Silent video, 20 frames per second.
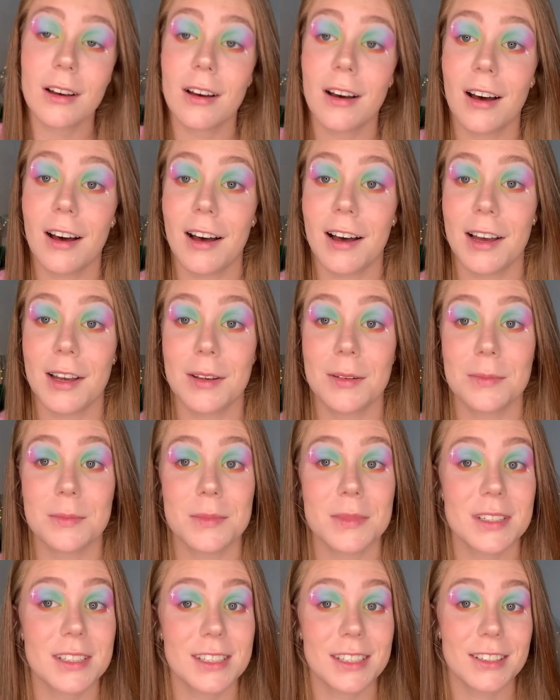I am
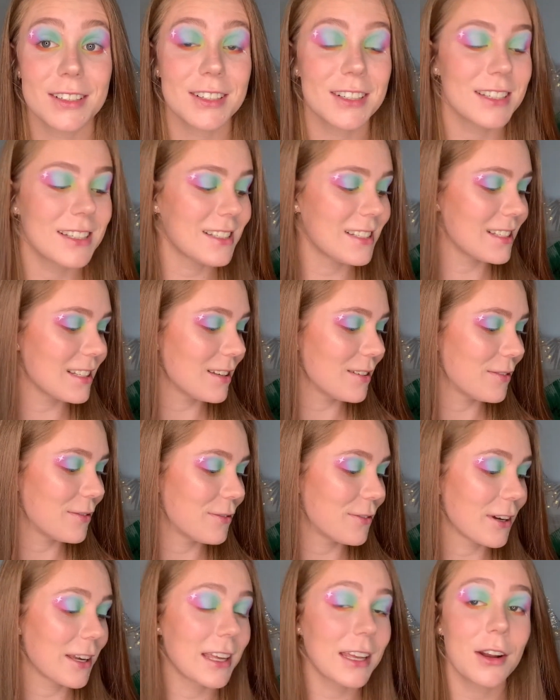seriously
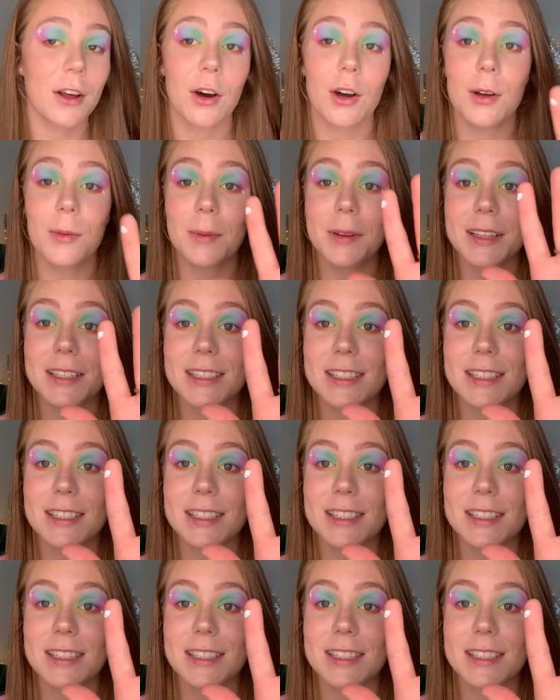freaking hopeless